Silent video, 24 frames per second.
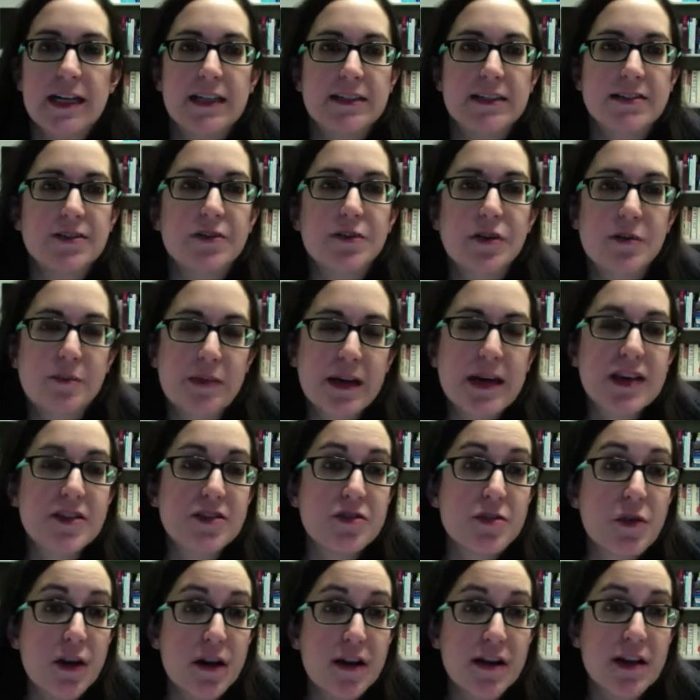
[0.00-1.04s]
So because
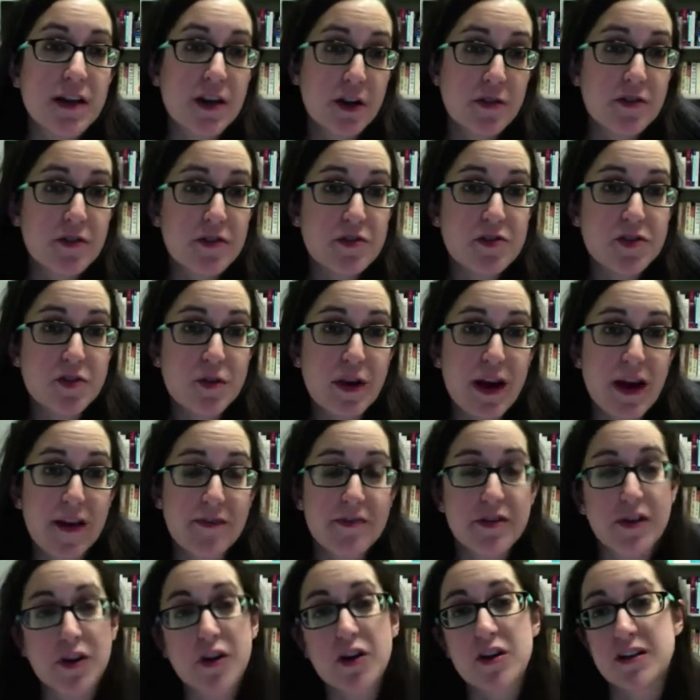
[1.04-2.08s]
you are, if you do have
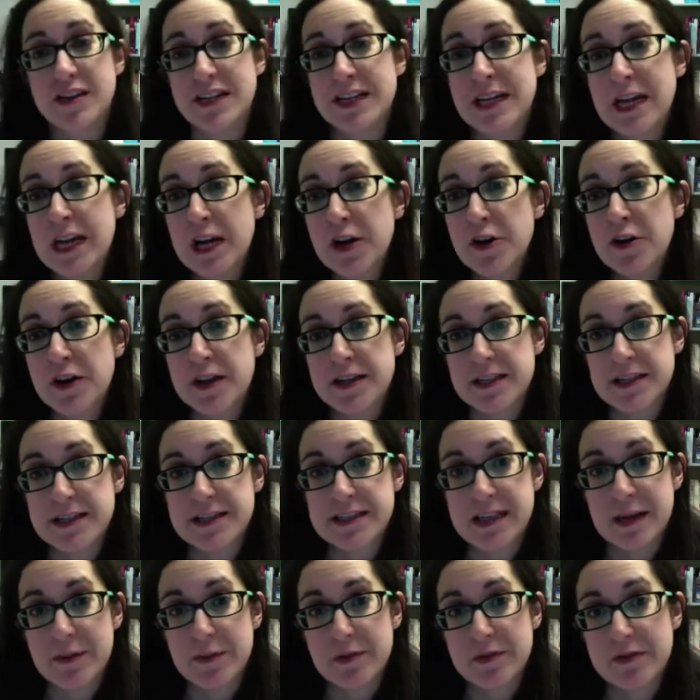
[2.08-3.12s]
an incorrect
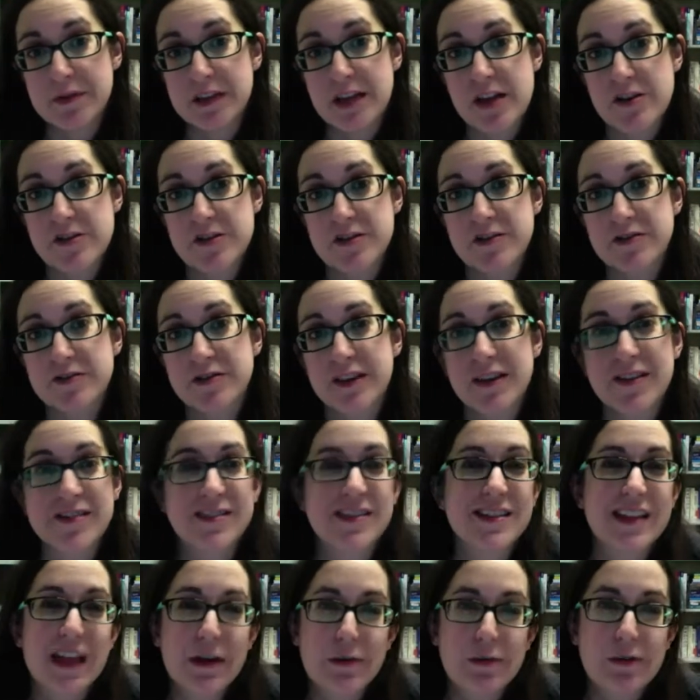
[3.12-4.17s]
example of a logical
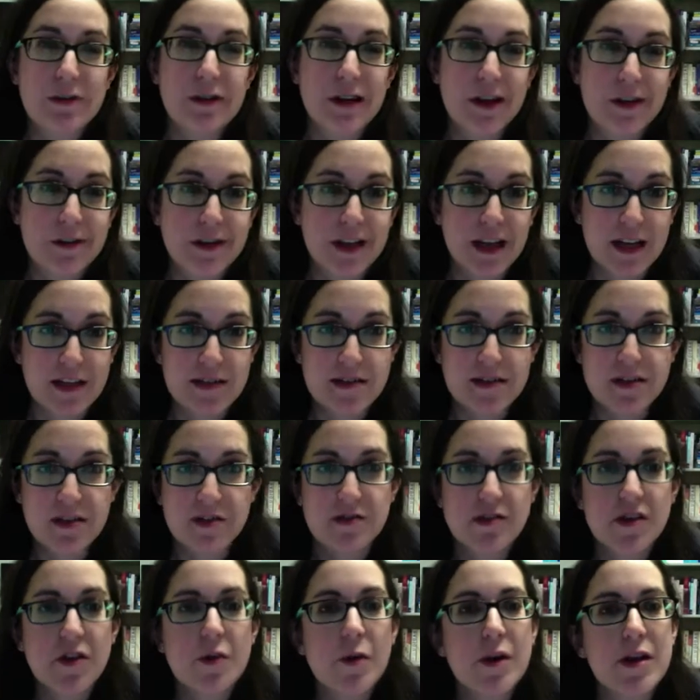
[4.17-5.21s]
fallacy, that will count against you.
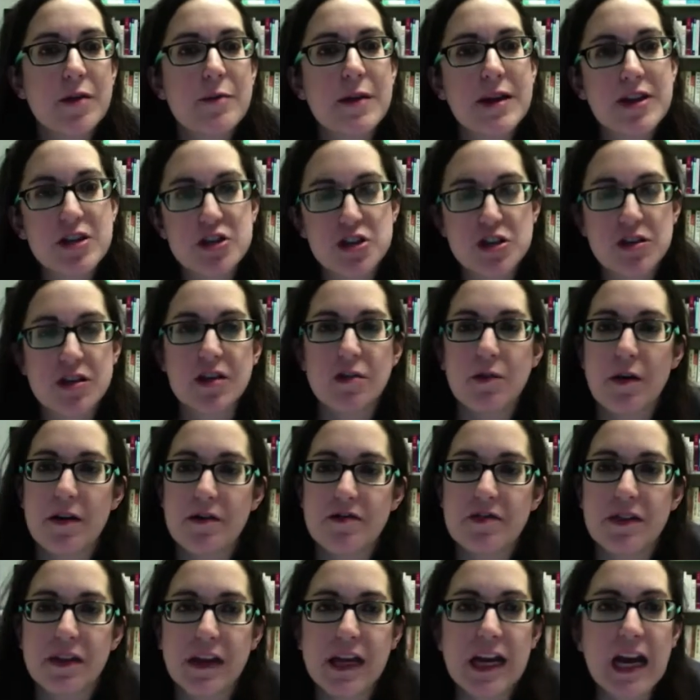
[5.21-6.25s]
So you want to make sure that you are
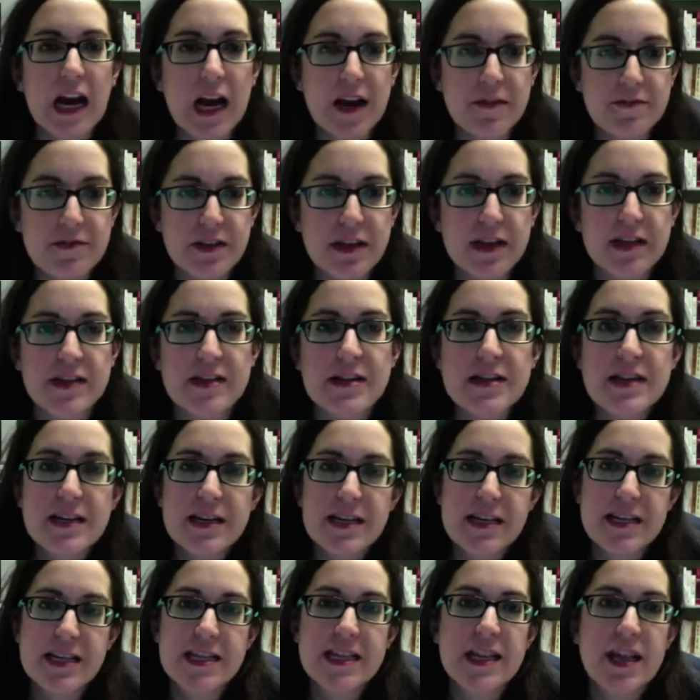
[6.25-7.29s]
feeling confident
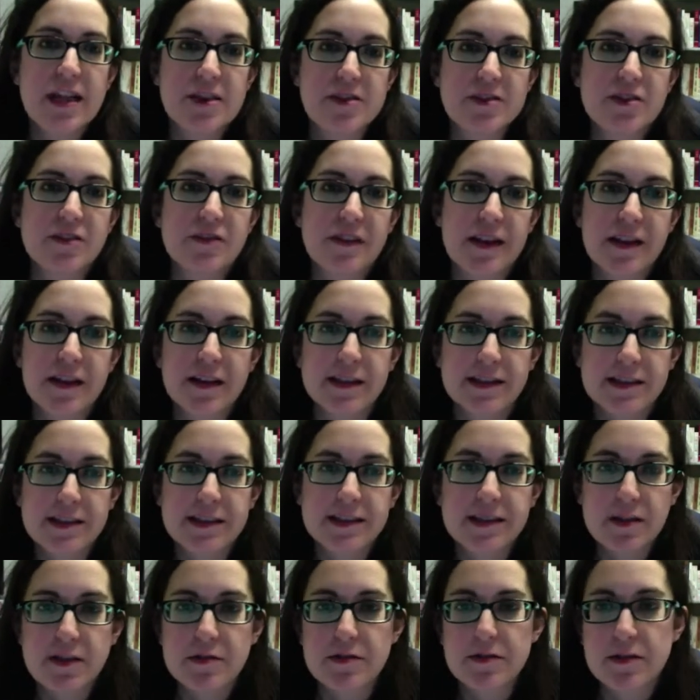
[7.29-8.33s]
in the logical fallacies
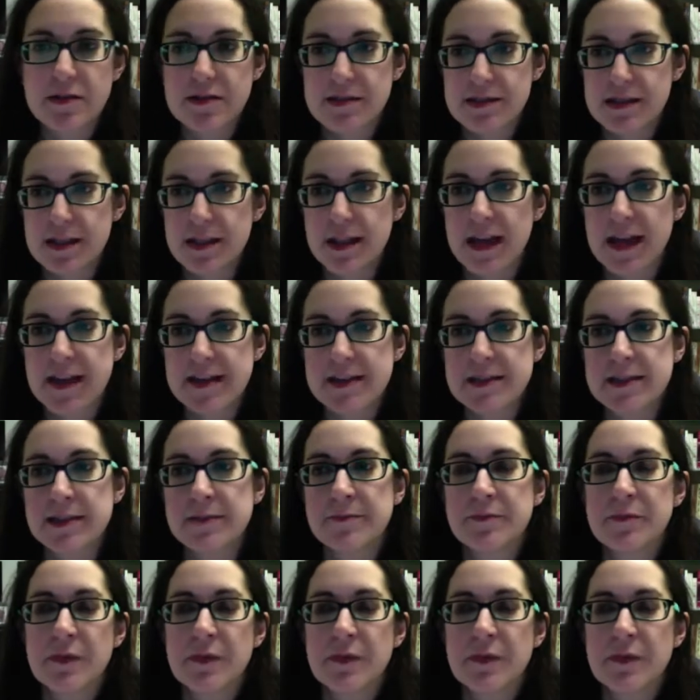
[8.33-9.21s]
that you select.